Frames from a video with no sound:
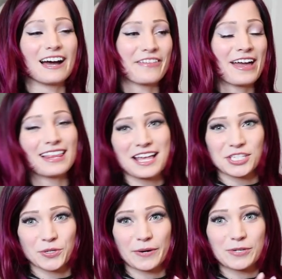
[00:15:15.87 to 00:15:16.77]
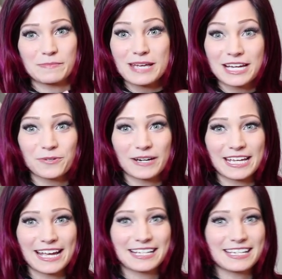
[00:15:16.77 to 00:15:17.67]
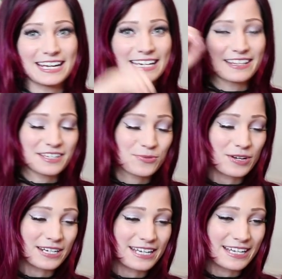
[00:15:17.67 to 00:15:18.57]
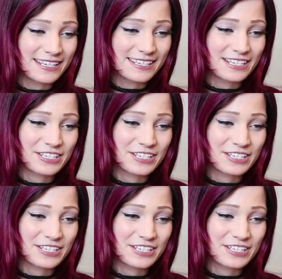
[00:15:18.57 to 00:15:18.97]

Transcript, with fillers: Uh, that last story was May 2018. This one is